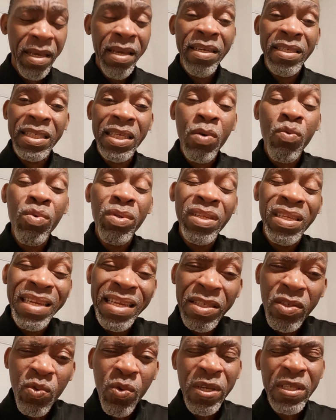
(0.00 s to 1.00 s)
She will
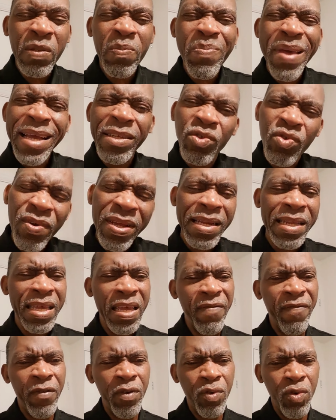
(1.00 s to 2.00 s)
disrespect you and
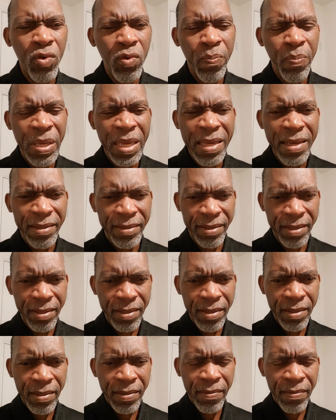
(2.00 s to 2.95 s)
give you no peace.